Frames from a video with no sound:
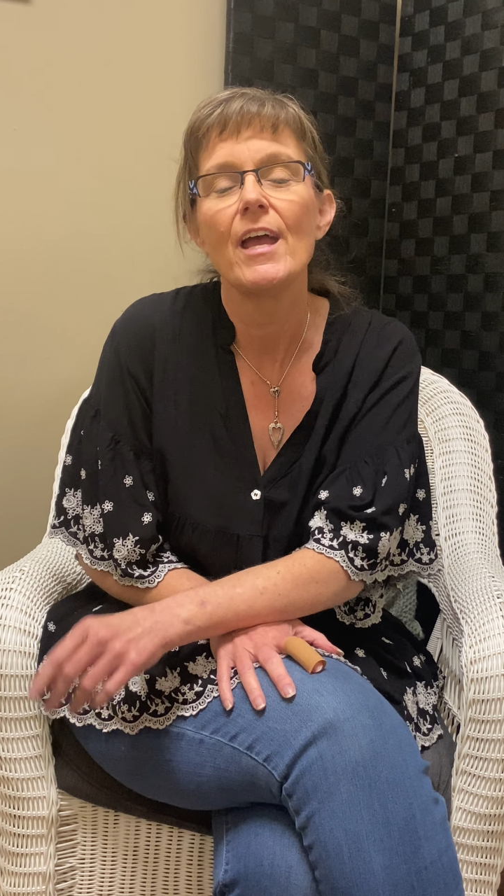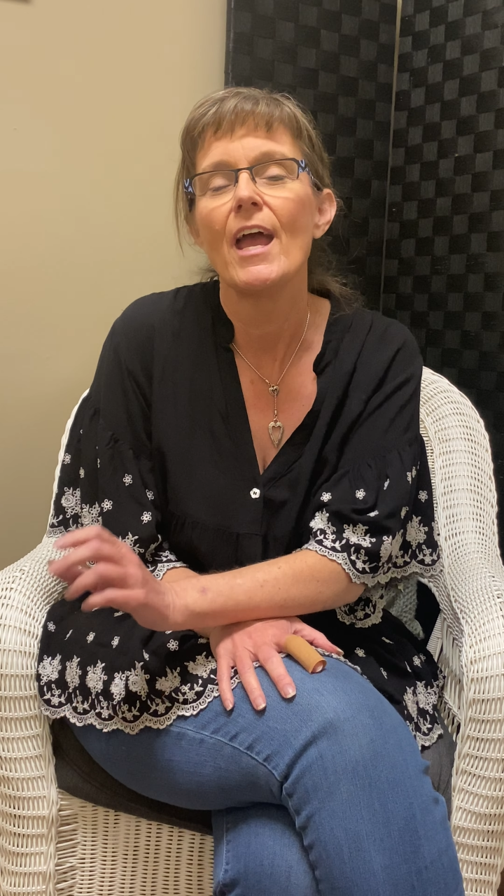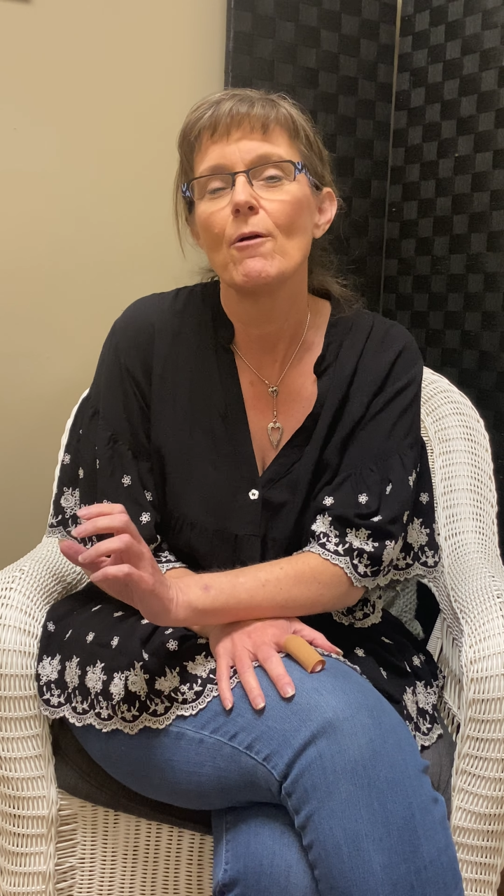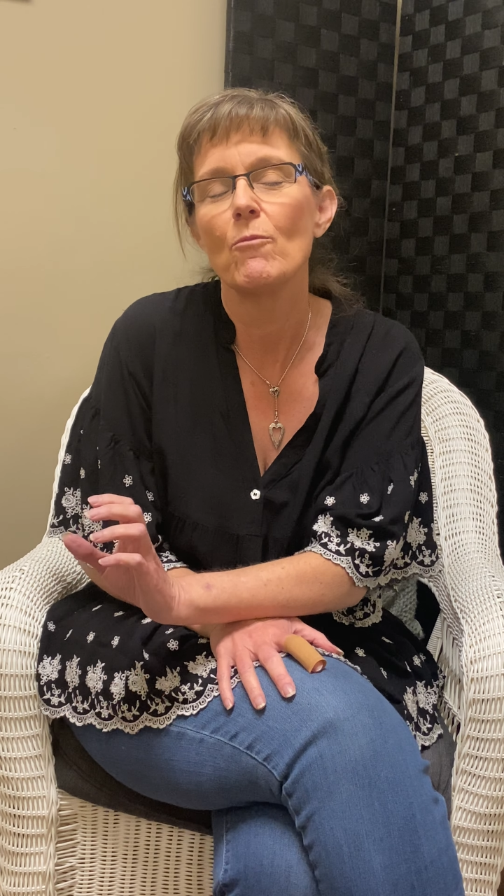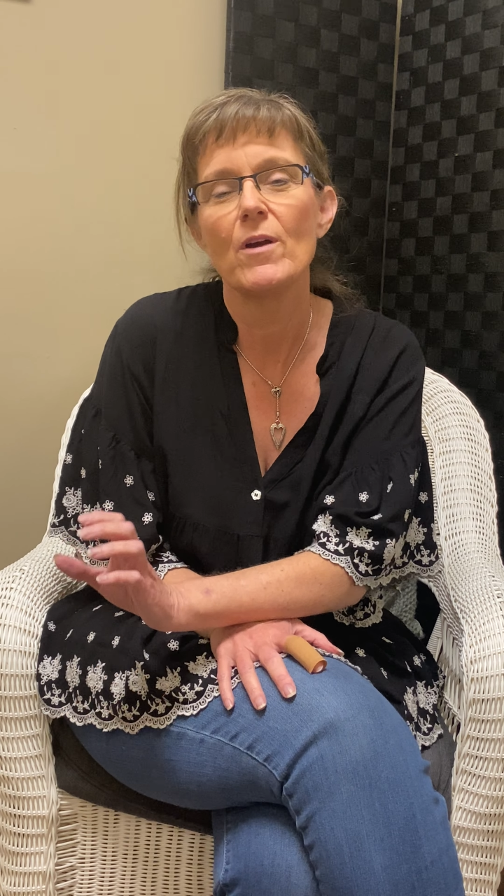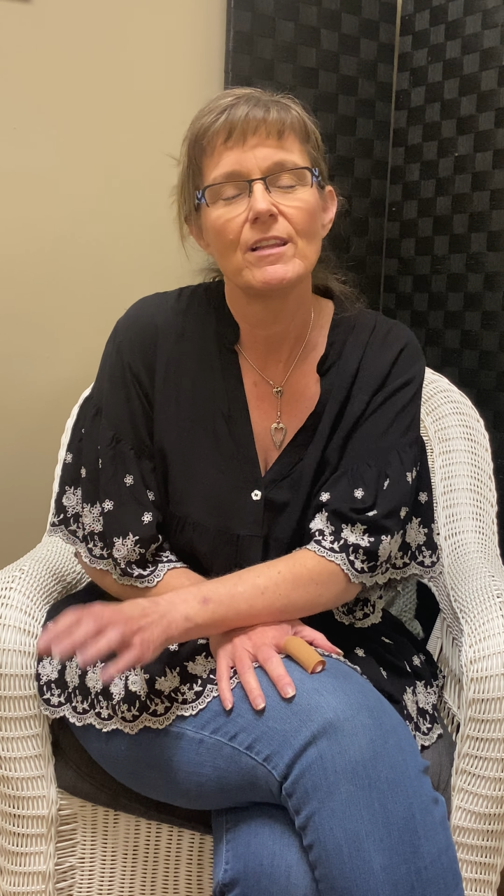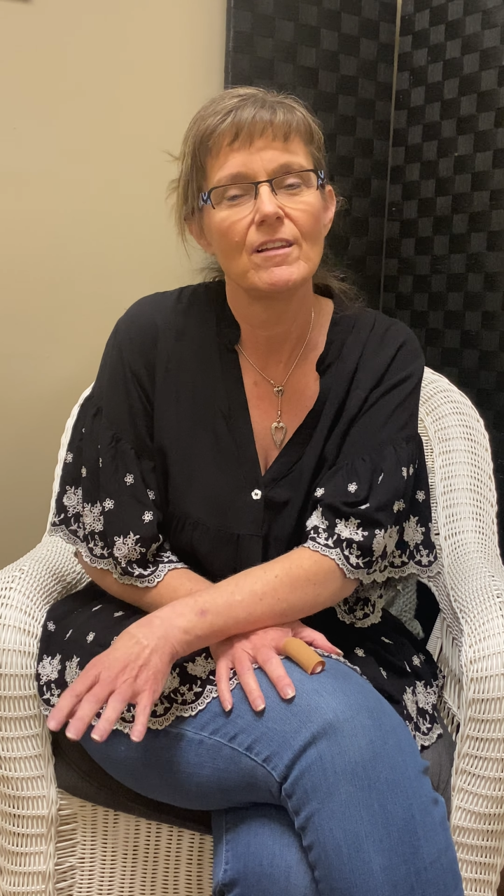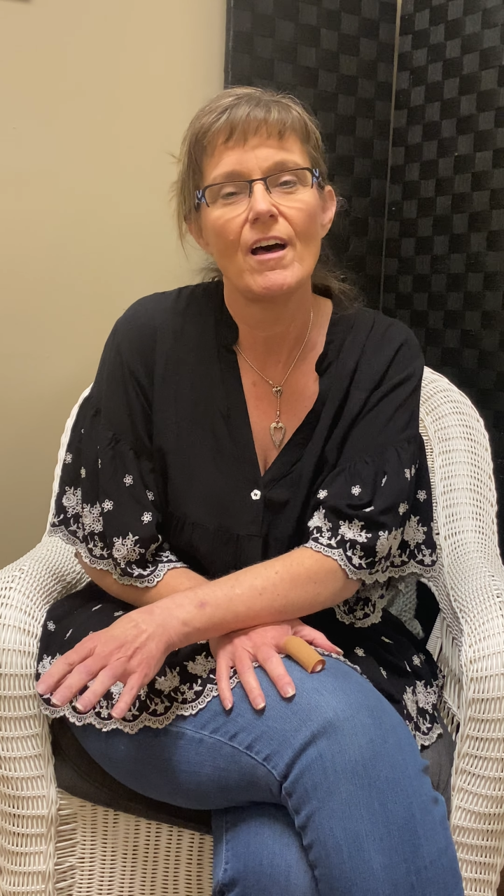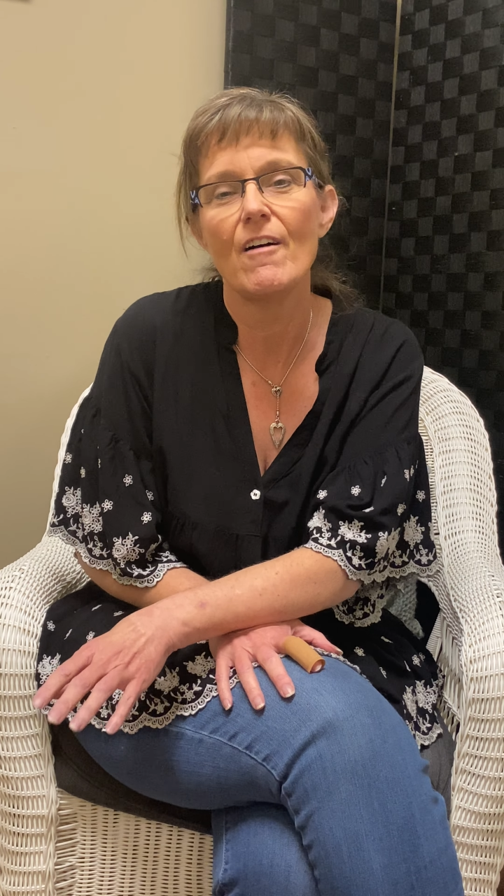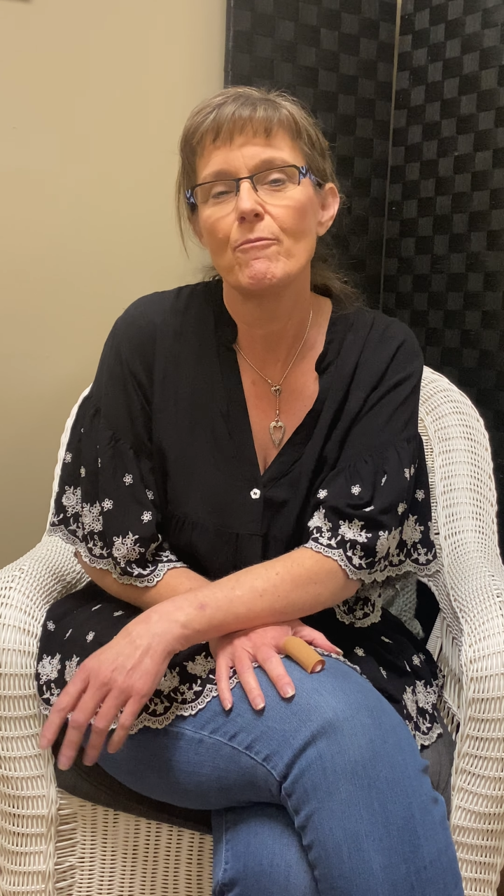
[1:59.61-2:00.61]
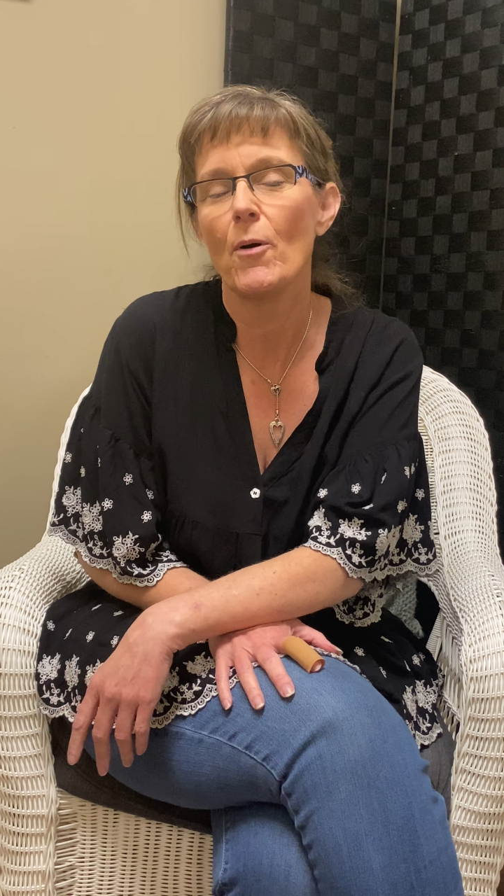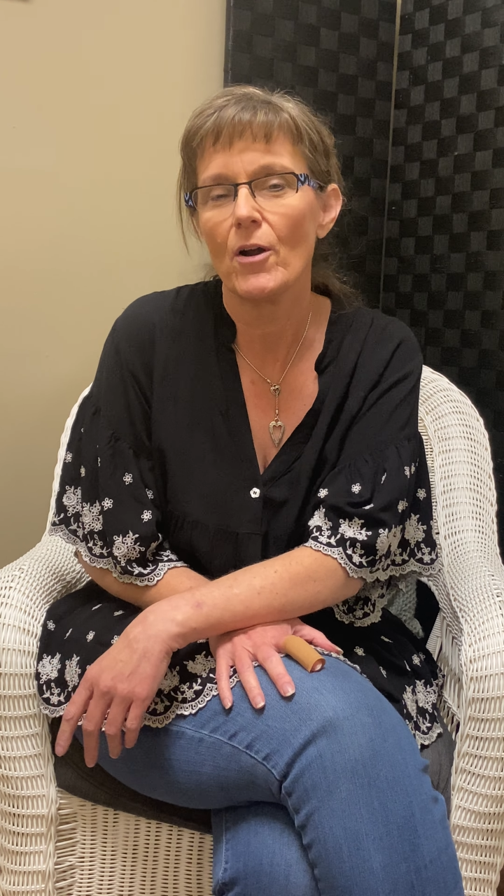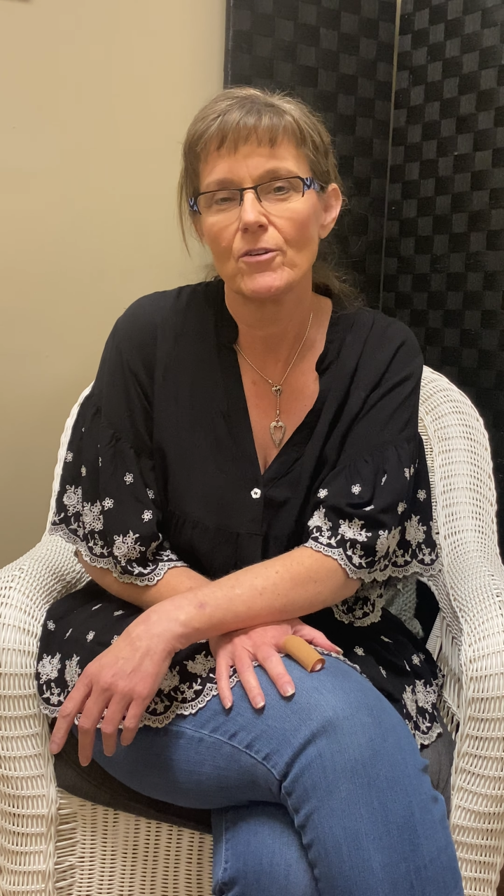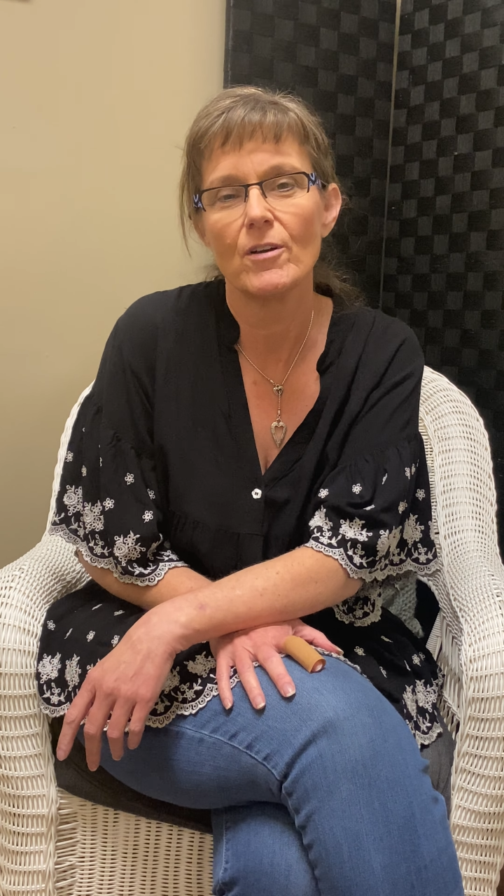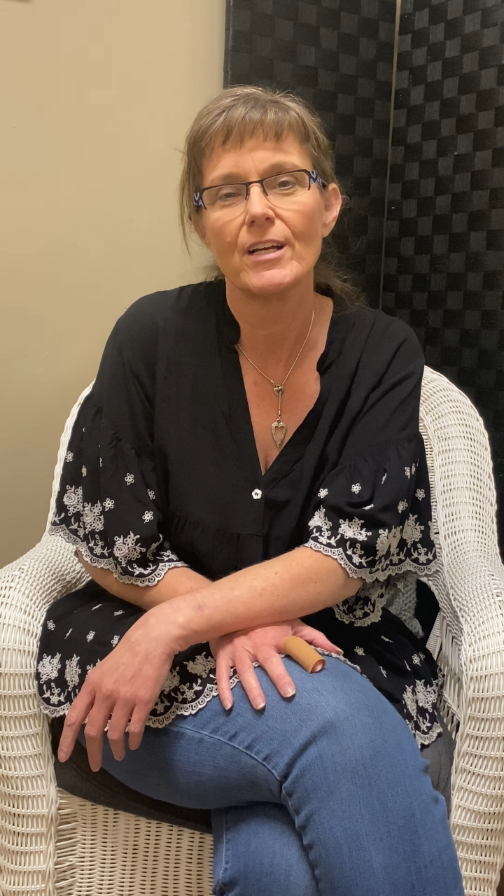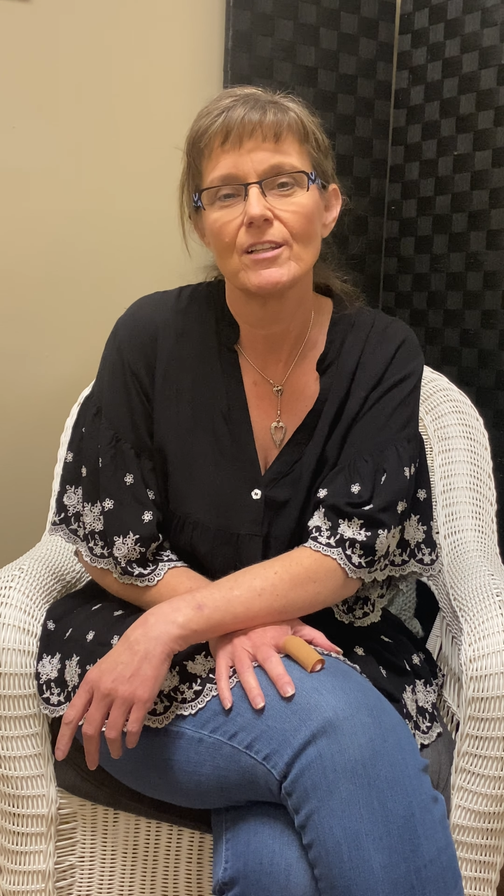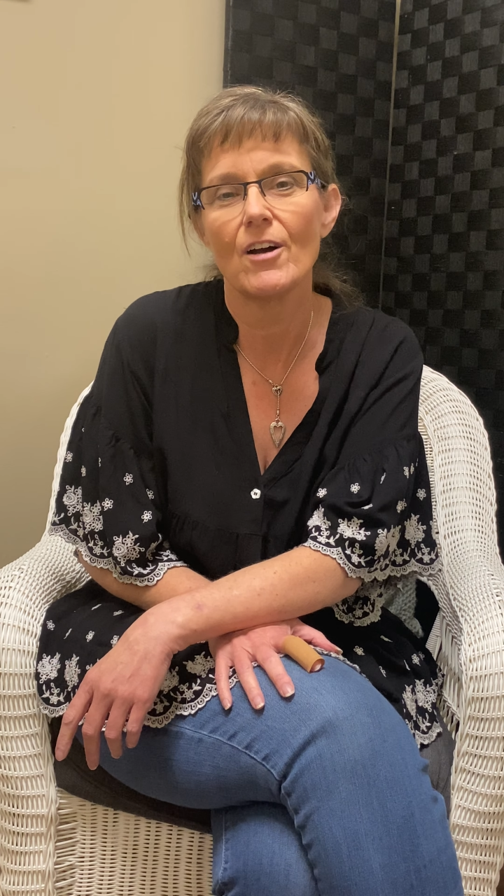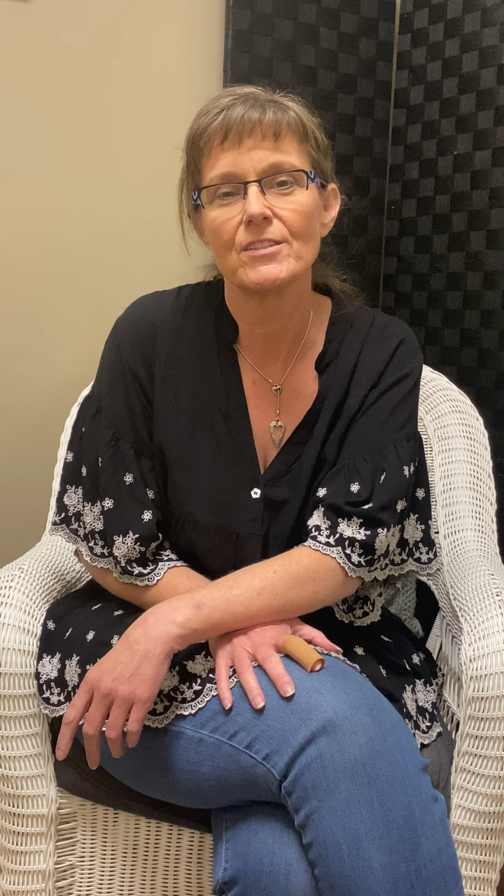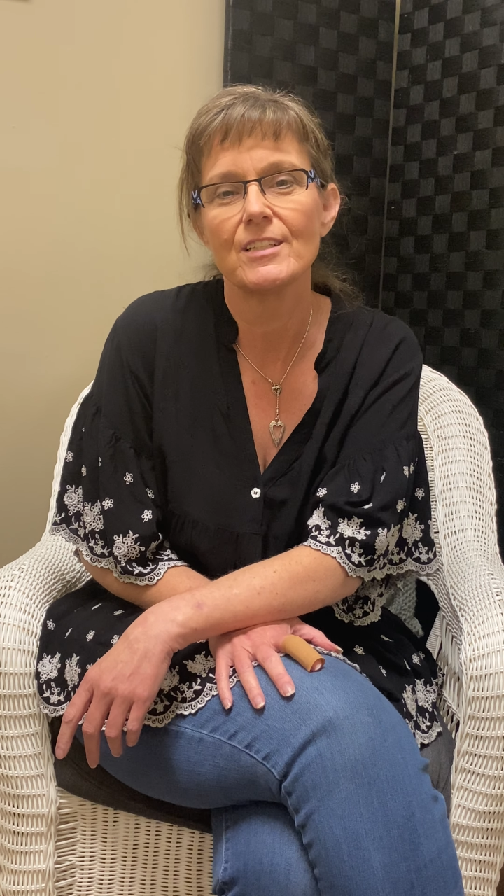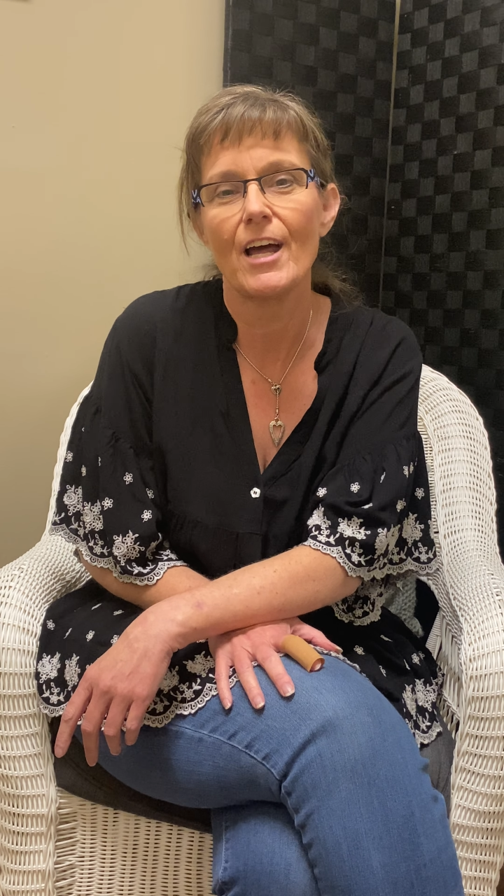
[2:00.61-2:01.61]
and we love partnering
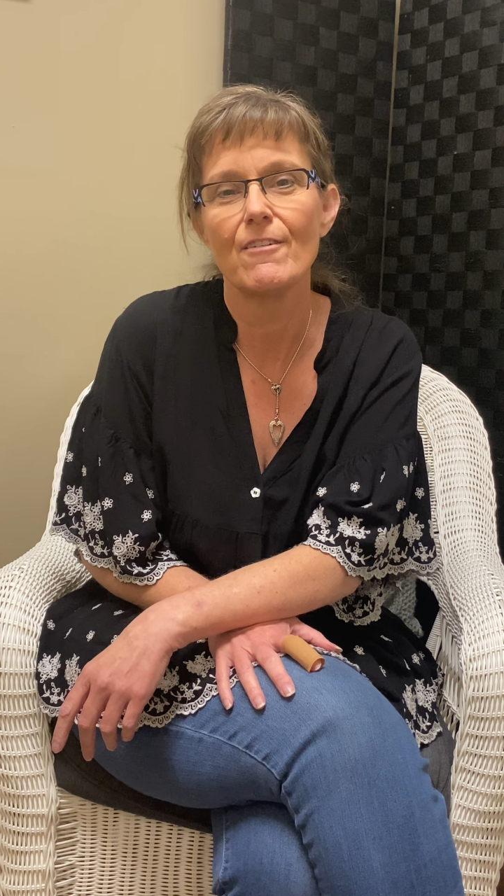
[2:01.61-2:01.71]
alongside